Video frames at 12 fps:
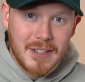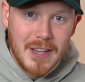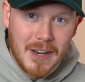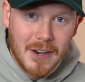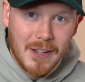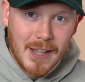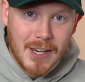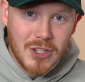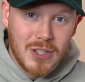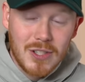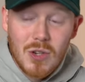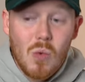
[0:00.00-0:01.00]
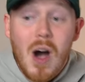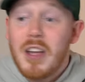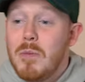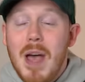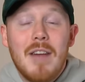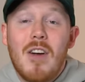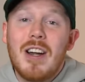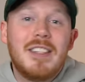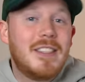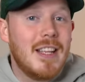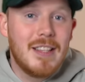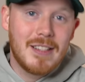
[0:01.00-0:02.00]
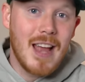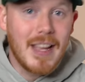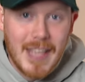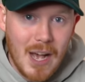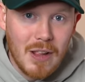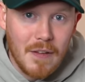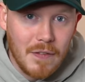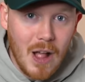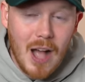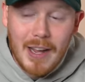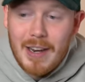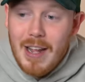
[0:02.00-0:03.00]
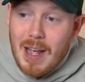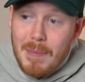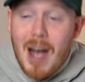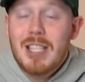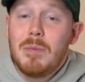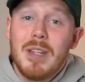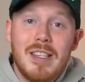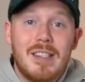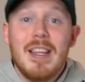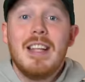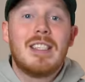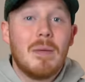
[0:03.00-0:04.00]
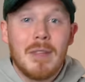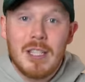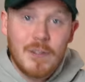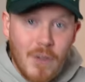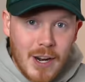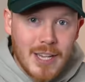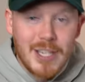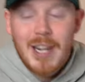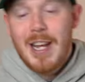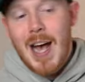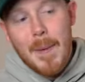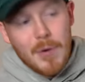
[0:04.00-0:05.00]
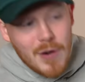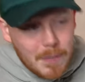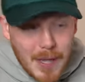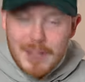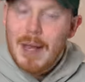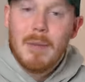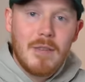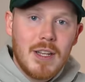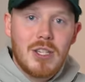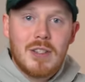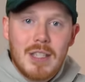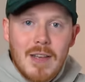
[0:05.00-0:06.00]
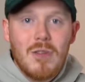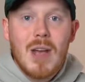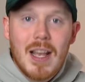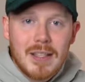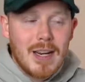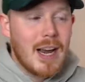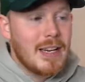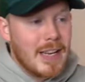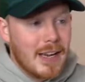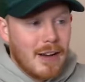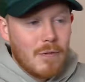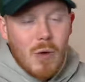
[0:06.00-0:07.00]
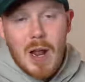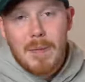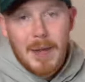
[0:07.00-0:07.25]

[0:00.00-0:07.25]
sneaker collection. So while you may have already seen this Nike outlet vlog and possibly seen some of this footage, I'm gonna replay some of it just to give you guys an idea of what I